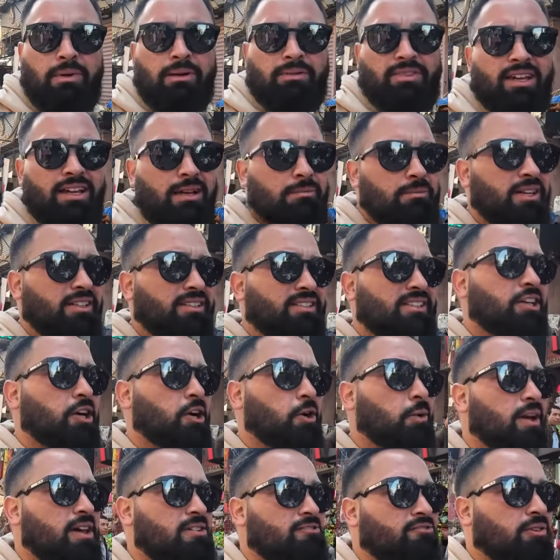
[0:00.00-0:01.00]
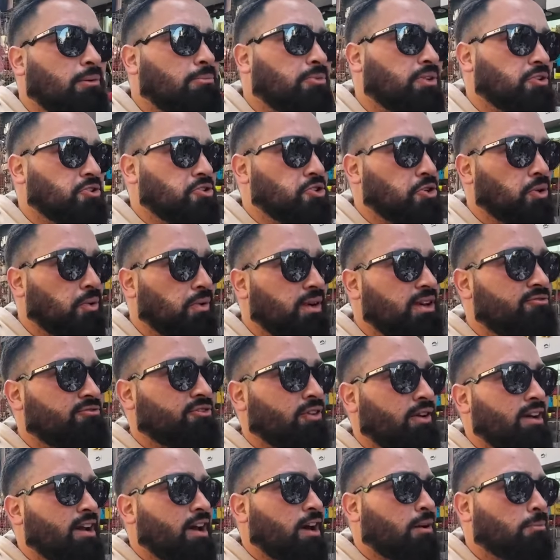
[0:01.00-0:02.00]
think I'm going to steer away from the jewelry
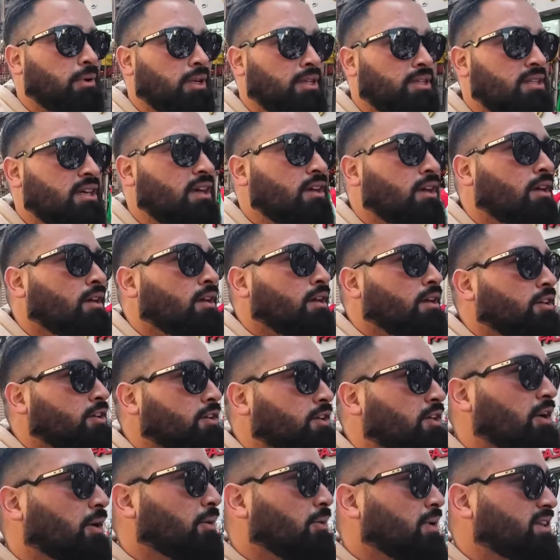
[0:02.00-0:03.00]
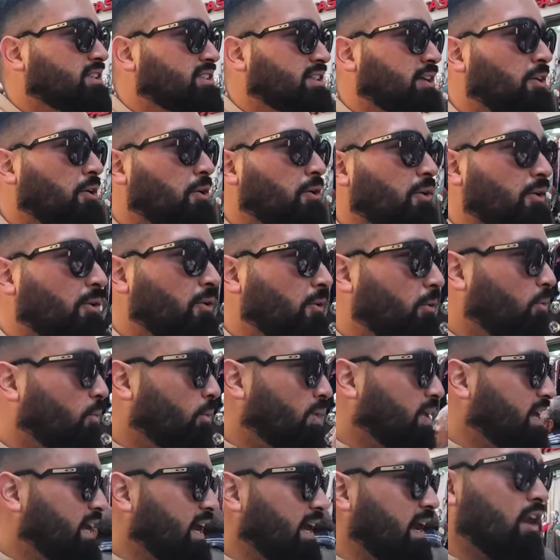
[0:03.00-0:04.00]
for now, but you know what?
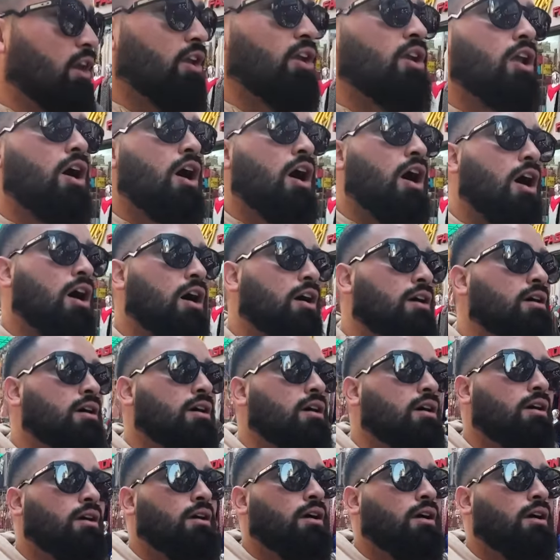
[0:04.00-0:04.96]
We got a long